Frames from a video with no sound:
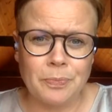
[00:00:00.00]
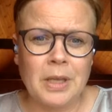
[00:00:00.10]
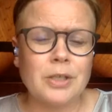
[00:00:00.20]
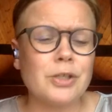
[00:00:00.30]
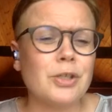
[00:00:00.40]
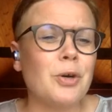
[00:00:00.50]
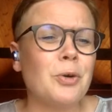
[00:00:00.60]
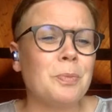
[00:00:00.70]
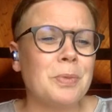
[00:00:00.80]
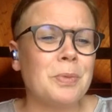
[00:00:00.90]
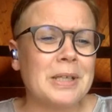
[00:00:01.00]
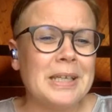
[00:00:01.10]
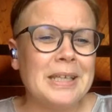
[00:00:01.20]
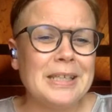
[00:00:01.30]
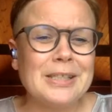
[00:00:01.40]
So
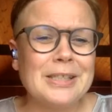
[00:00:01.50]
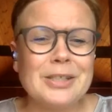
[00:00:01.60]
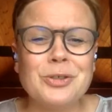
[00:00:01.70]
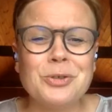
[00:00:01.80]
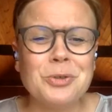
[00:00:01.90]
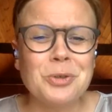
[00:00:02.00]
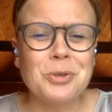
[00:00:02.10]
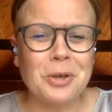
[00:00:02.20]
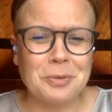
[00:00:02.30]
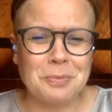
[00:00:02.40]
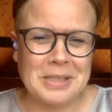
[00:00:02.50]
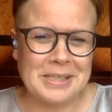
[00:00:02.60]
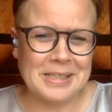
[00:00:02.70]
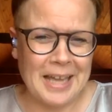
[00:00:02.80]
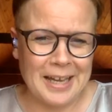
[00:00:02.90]
please do not
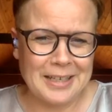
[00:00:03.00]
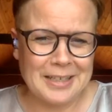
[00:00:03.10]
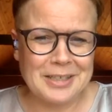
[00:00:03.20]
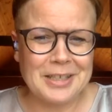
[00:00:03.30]
miss that.